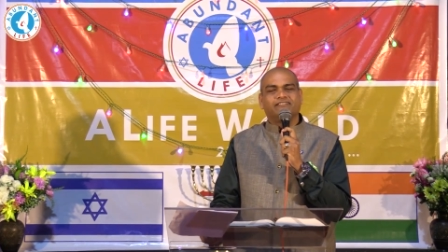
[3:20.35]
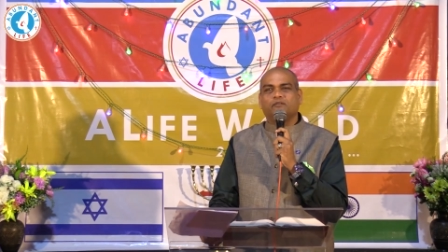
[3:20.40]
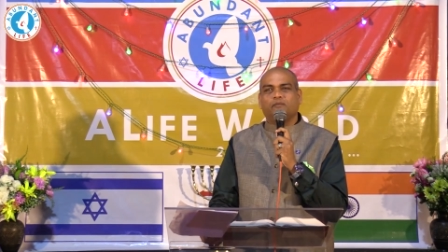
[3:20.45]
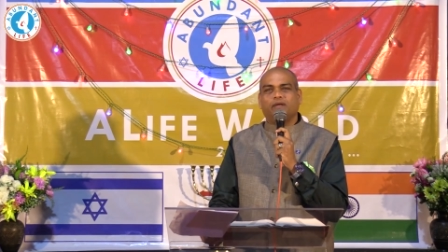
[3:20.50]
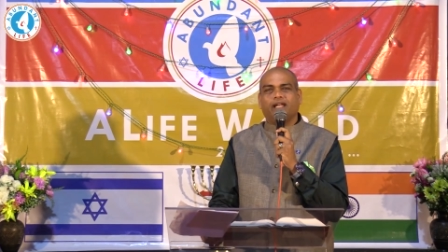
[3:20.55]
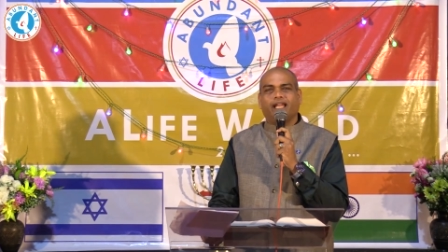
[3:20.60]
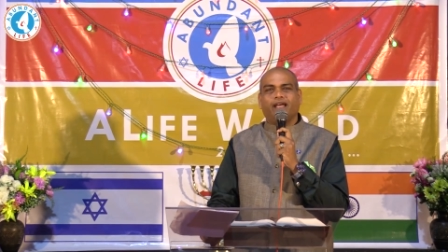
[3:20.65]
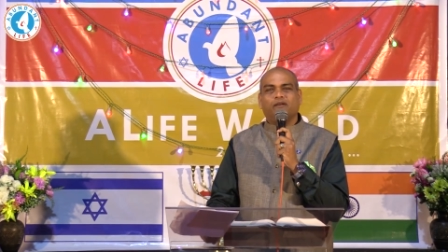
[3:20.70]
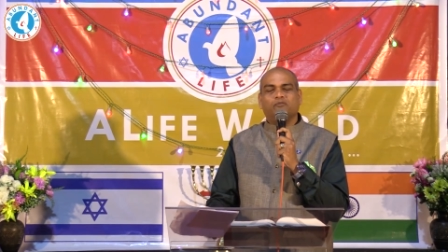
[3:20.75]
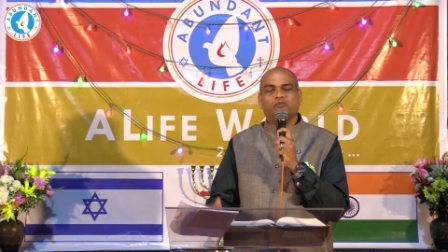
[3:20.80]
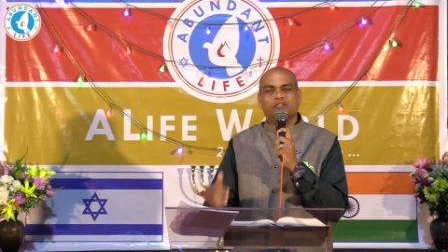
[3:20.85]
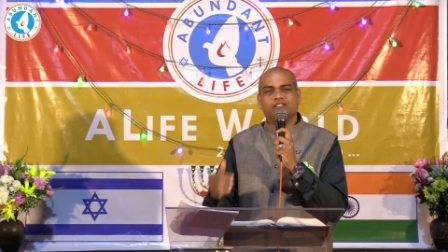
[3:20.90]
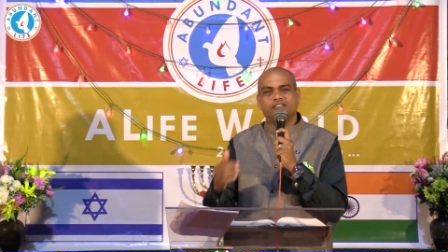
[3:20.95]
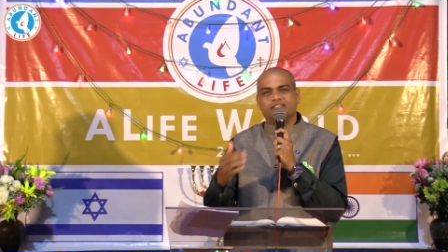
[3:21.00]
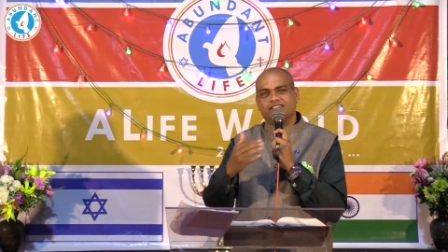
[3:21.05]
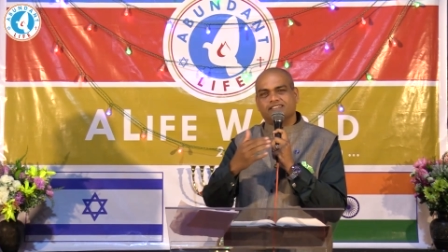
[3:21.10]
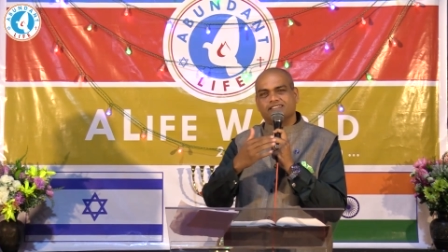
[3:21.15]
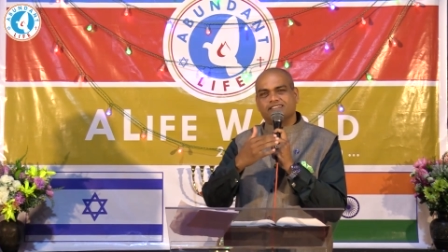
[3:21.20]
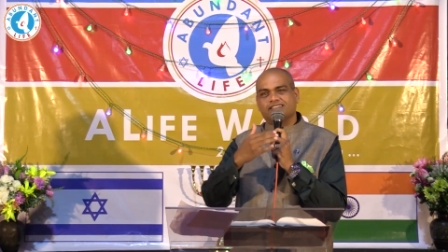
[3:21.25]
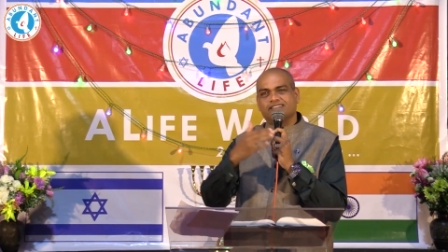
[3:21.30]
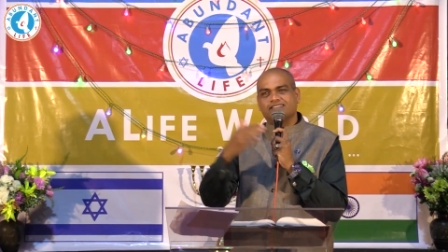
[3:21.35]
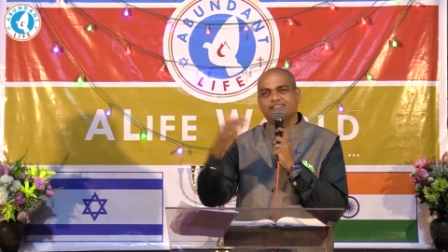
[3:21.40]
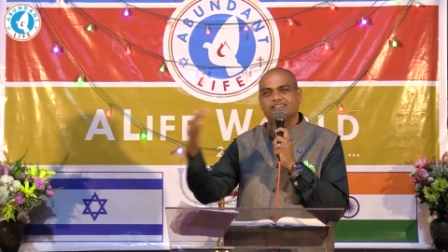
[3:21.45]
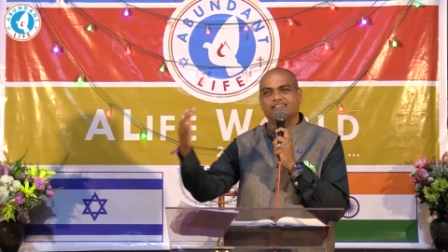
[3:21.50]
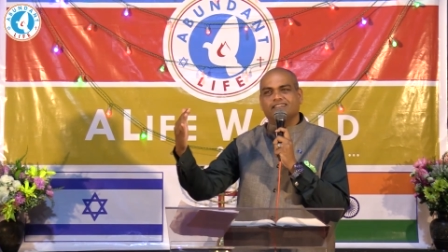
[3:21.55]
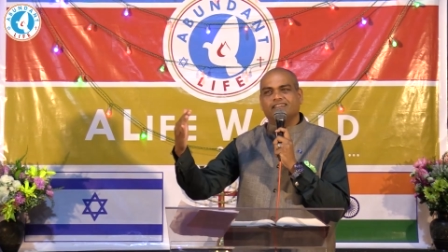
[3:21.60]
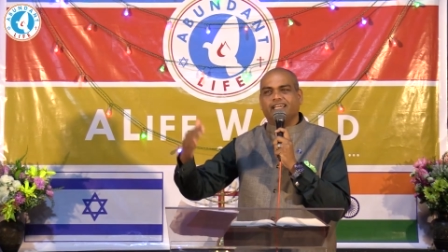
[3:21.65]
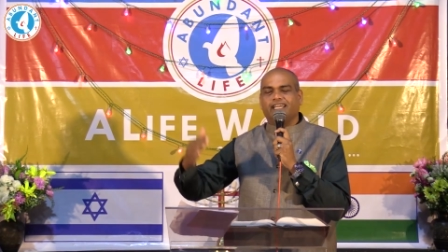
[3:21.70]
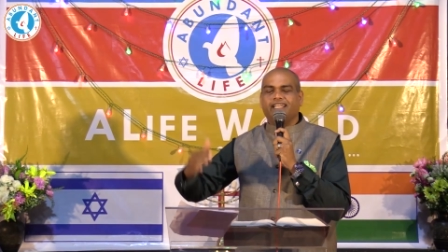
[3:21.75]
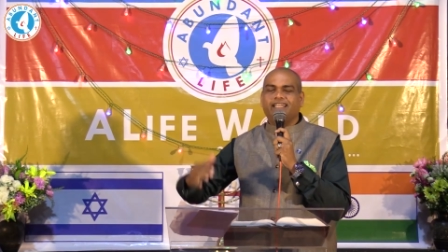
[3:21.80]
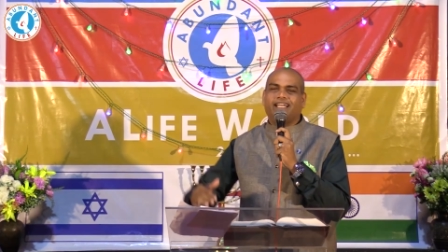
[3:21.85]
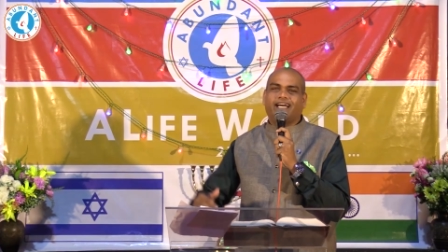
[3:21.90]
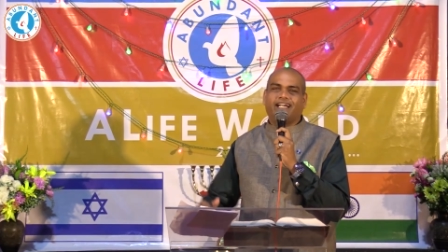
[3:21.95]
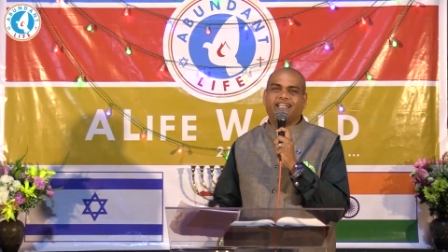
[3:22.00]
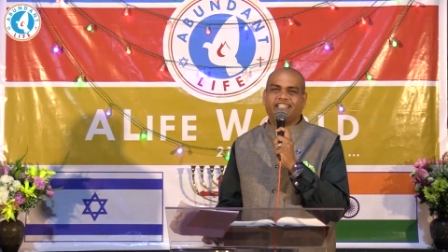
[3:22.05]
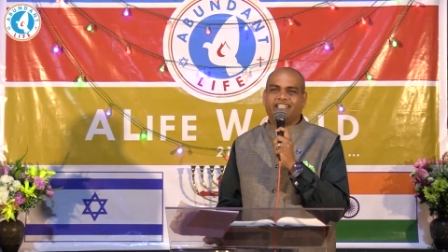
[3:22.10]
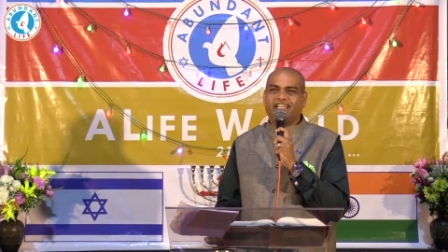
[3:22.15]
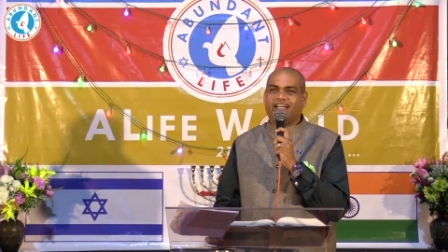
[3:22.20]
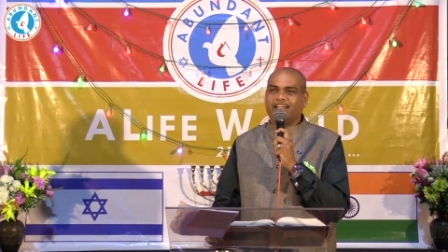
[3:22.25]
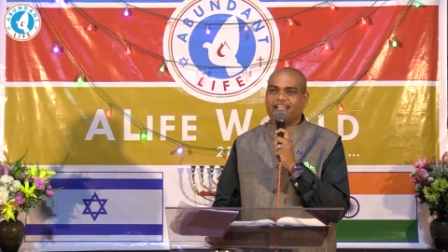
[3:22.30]
when I was in
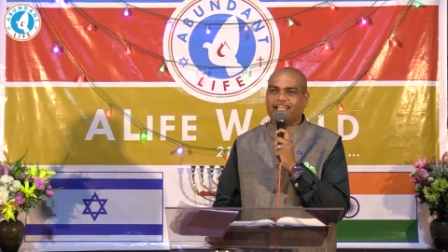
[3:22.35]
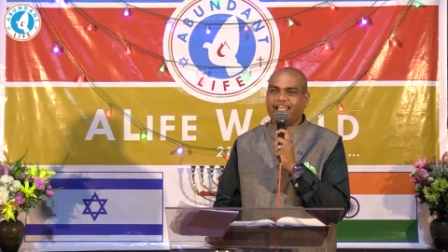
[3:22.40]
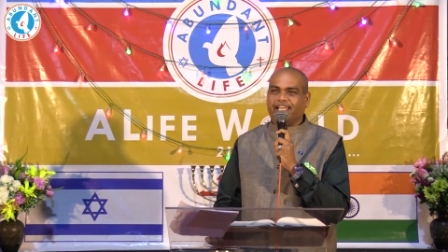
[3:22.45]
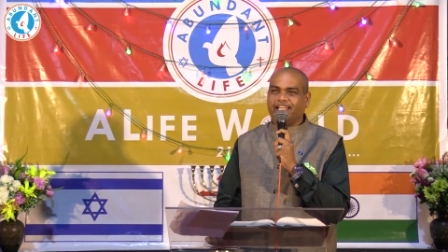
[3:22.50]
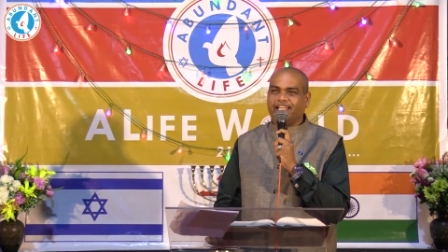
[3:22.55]
that young